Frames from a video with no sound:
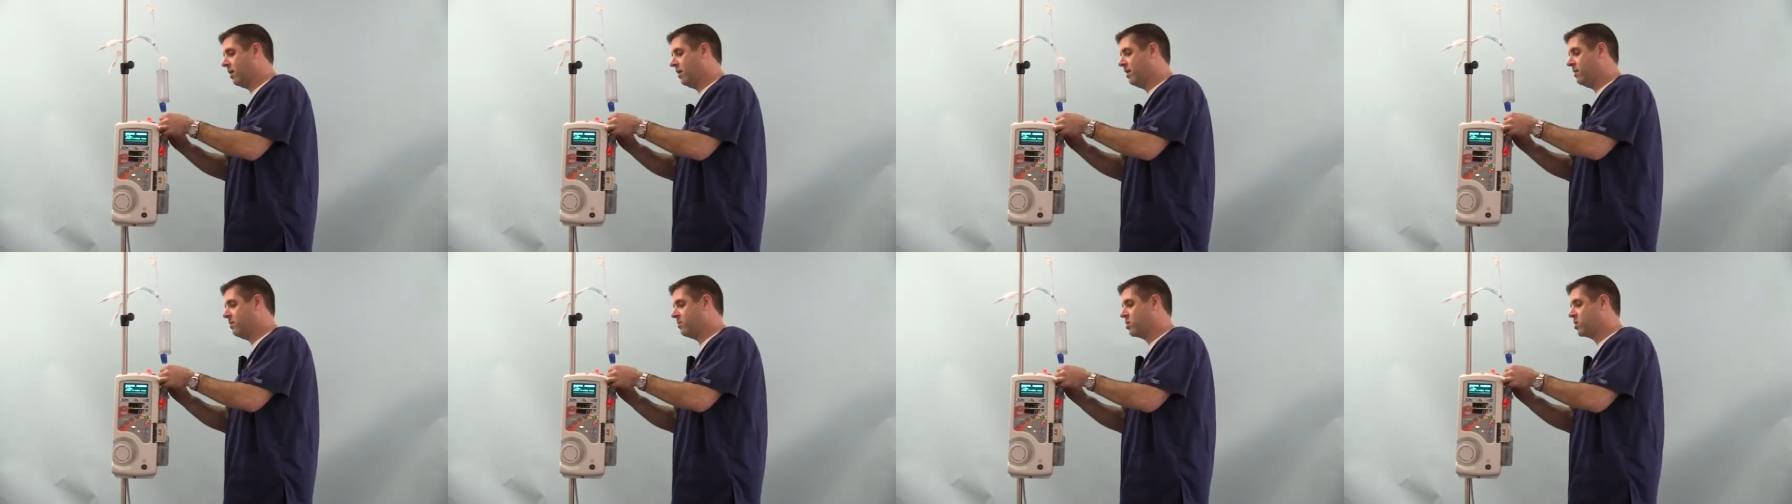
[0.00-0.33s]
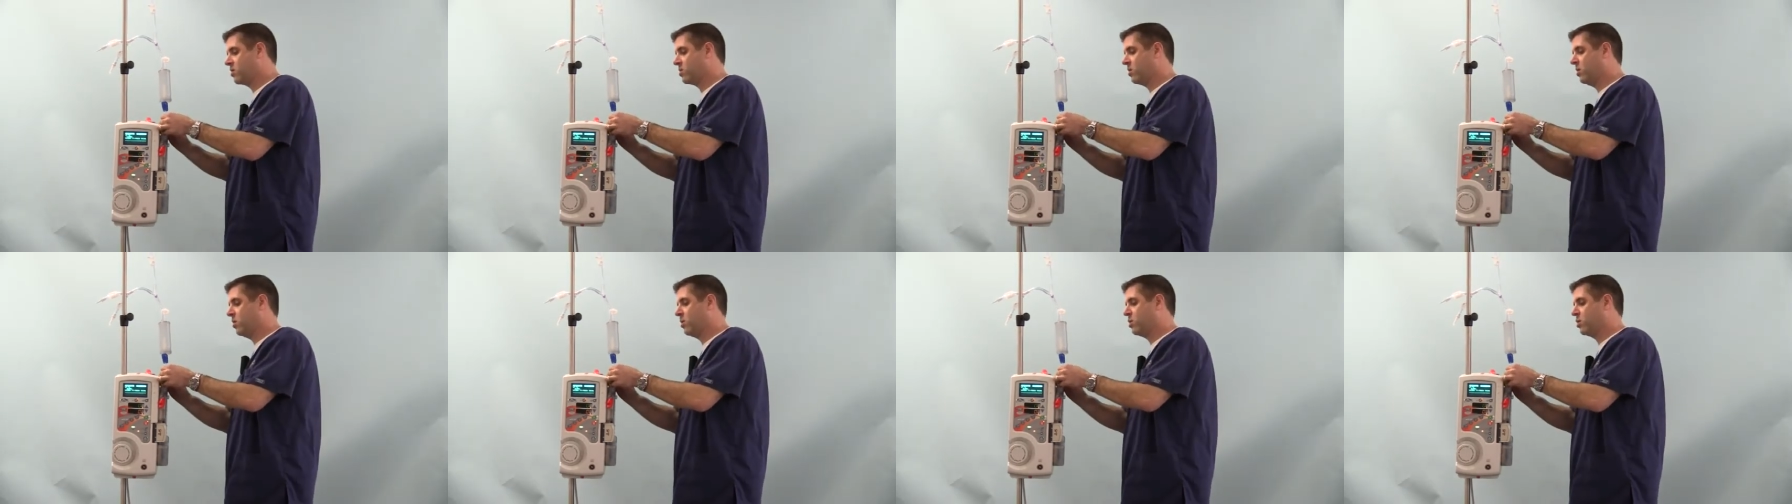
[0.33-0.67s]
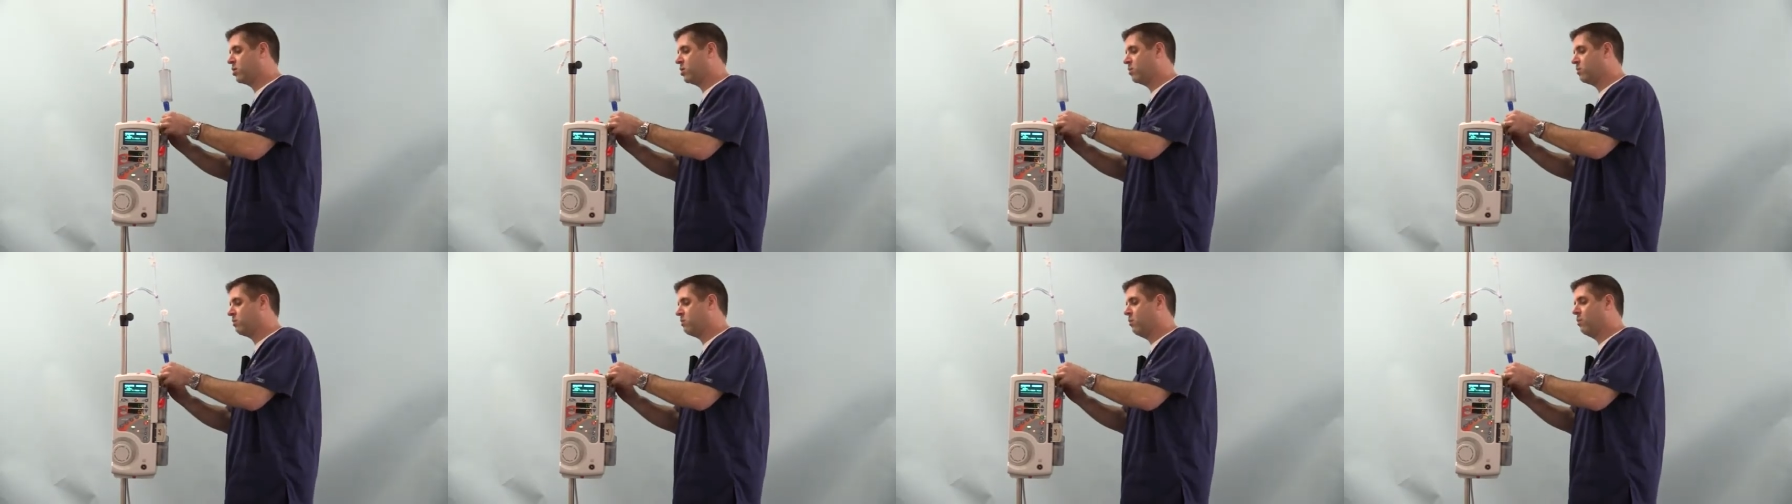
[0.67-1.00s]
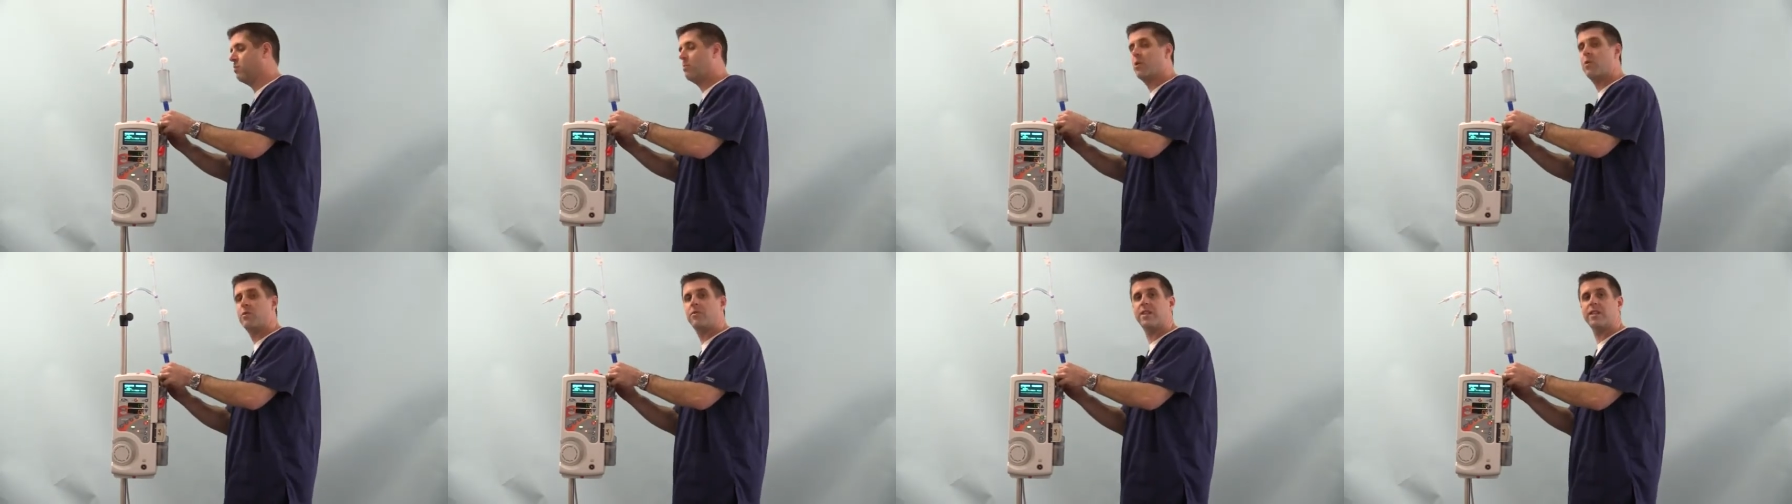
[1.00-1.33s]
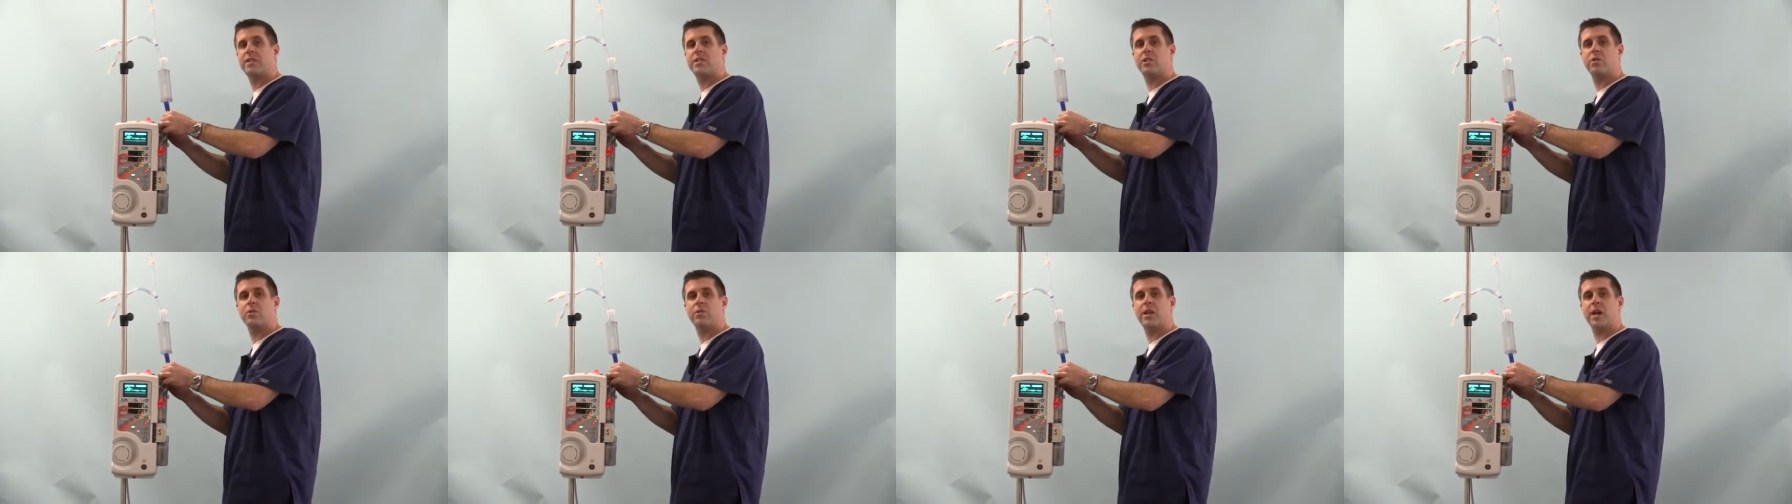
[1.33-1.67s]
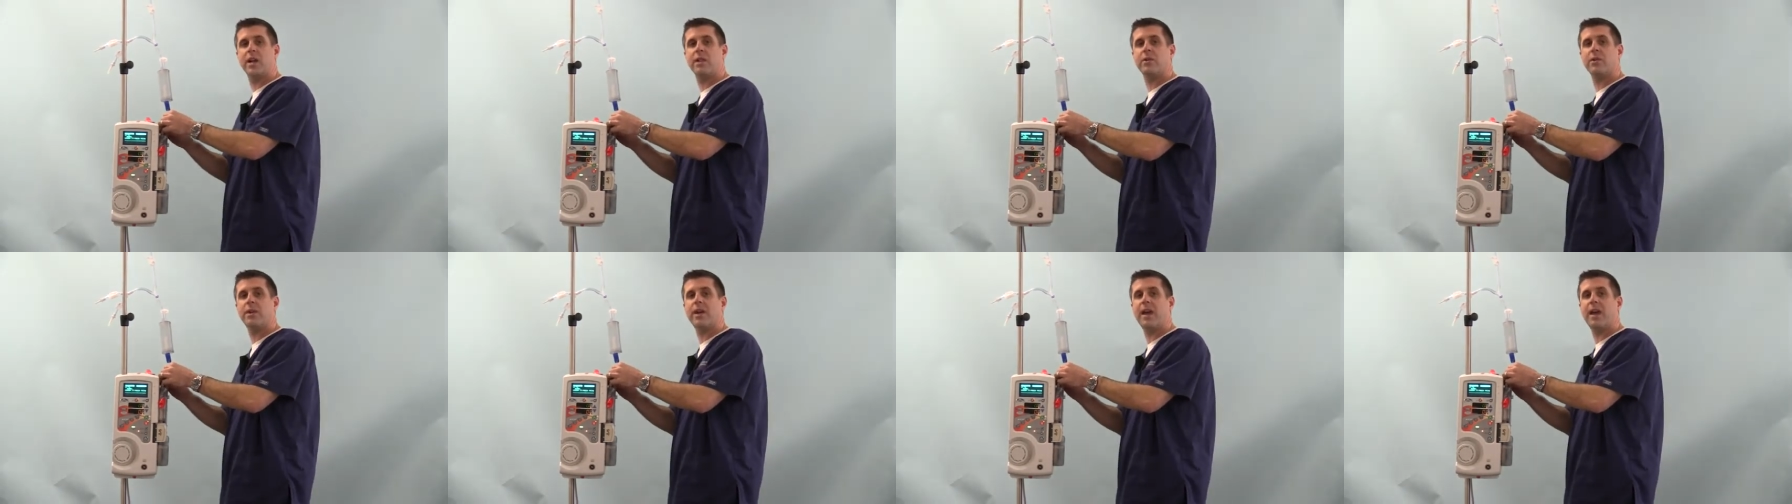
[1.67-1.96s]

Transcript: And I'm just going to remove the 2 yellow